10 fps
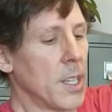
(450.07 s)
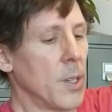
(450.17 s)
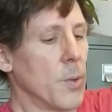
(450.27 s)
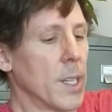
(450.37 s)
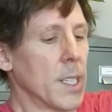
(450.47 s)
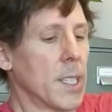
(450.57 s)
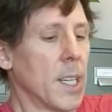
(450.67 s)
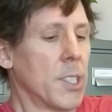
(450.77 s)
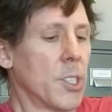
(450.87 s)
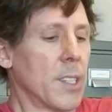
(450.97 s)
You want to
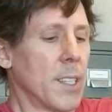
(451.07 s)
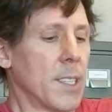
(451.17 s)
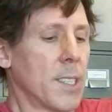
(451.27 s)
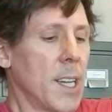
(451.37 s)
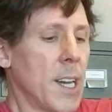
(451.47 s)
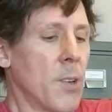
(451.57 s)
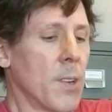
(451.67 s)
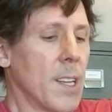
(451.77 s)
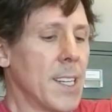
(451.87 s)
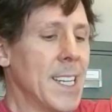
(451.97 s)
tension this
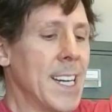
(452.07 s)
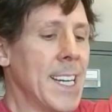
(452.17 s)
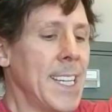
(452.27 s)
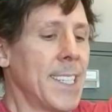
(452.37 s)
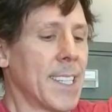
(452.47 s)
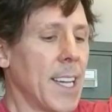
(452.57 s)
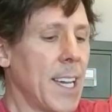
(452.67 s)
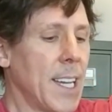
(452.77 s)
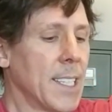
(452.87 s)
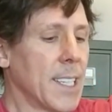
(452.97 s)
down nice
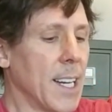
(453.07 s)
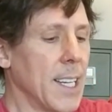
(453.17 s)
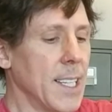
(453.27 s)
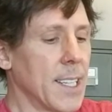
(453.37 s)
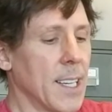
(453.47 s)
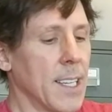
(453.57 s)
and tight